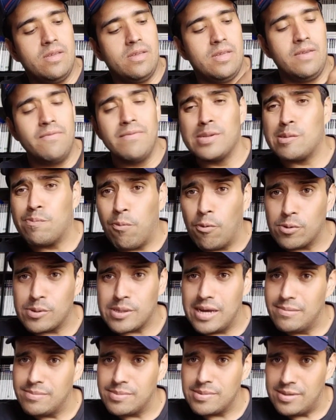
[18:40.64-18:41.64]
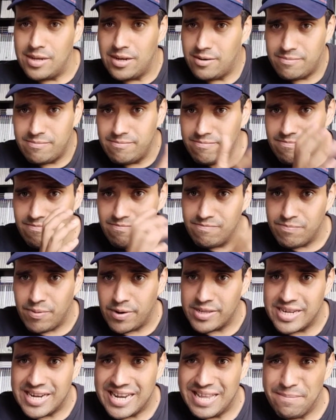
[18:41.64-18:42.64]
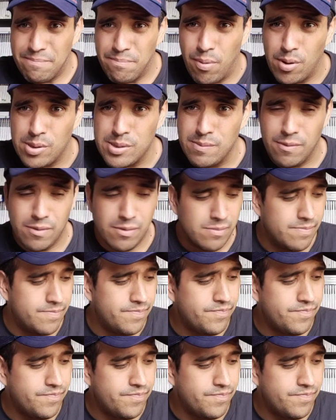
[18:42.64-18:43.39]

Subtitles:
Even sports games, they are practically impossible.